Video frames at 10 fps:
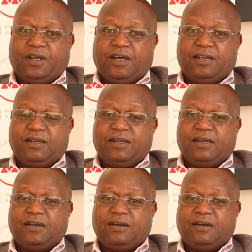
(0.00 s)
And
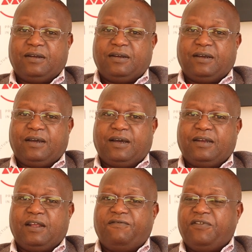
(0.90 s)

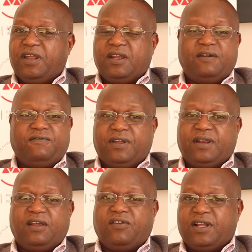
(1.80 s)
under very,
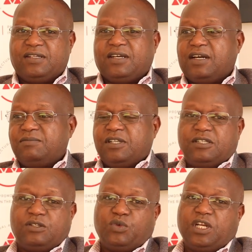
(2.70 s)
very rare
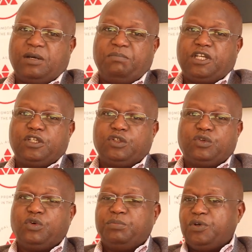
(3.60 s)
circumstances would an application
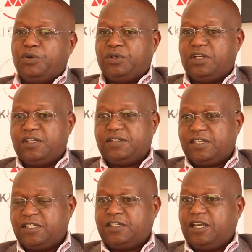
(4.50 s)
go beyond
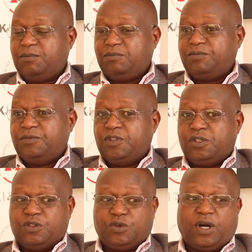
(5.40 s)
such a time.
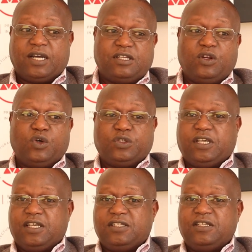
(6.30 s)
So as the law
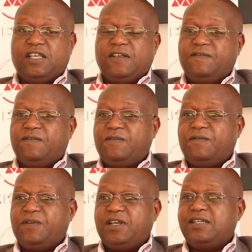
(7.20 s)
says, if
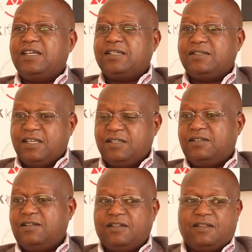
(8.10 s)
it
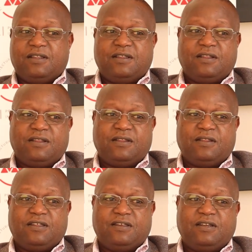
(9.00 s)
exceeds
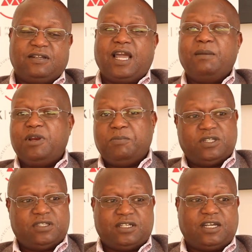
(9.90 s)
the time
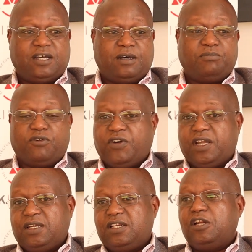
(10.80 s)
limits that are
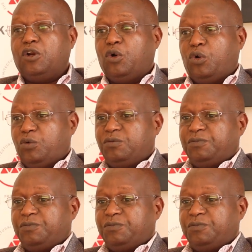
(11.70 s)
provided in law,